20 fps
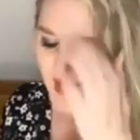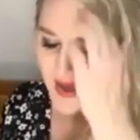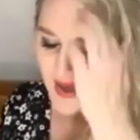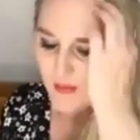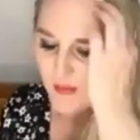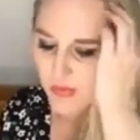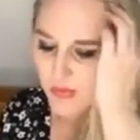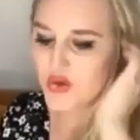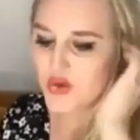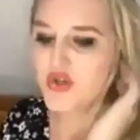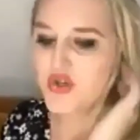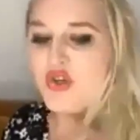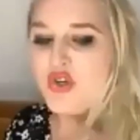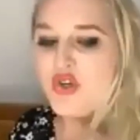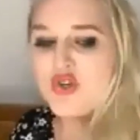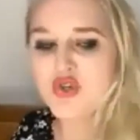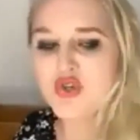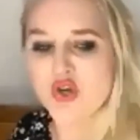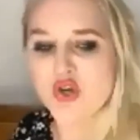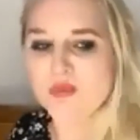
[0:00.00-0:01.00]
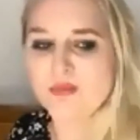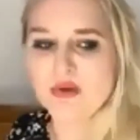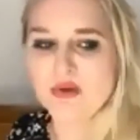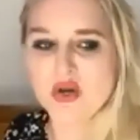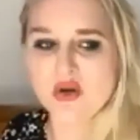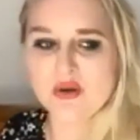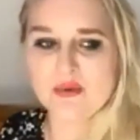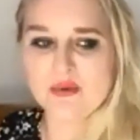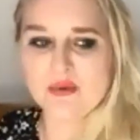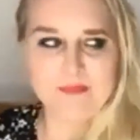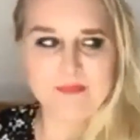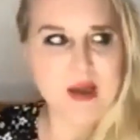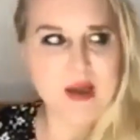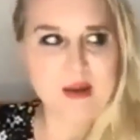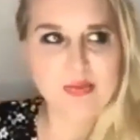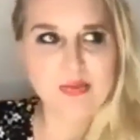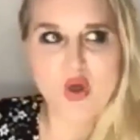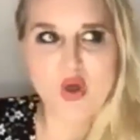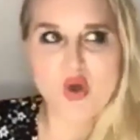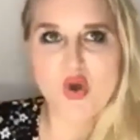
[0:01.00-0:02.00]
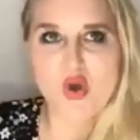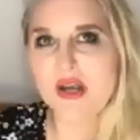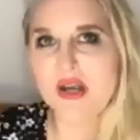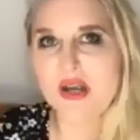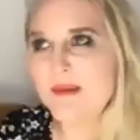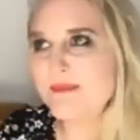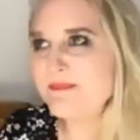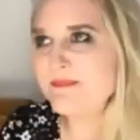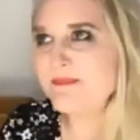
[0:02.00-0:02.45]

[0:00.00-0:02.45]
But on YouTube, you know, people are earning,